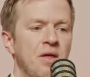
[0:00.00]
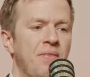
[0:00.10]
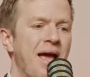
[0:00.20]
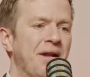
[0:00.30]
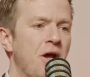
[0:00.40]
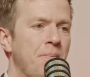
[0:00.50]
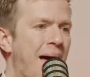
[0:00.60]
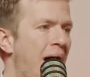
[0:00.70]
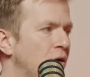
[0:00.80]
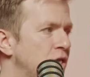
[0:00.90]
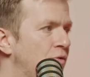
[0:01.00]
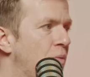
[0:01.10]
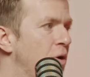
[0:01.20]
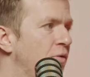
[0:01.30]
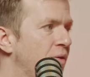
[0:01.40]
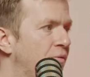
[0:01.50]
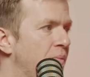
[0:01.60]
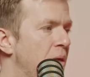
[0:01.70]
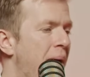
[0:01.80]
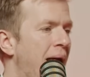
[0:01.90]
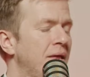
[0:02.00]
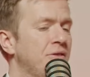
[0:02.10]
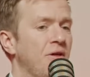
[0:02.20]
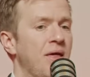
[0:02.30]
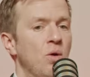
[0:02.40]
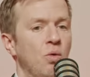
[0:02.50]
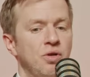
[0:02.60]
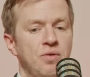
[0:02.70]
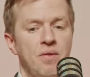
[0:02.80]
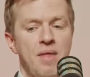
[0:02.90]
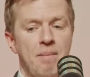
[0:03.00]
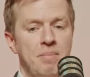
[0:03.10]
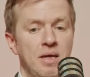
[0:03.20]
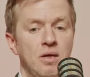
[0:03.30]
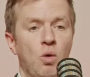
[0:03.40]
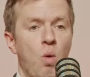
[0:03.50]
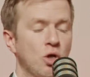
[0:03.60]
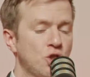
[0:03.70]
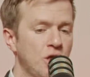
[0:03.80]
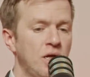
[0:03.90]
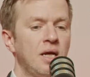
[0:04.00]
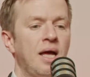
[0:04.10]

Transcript: They had no power to remove him from the ballot, so they ordered that be quashed,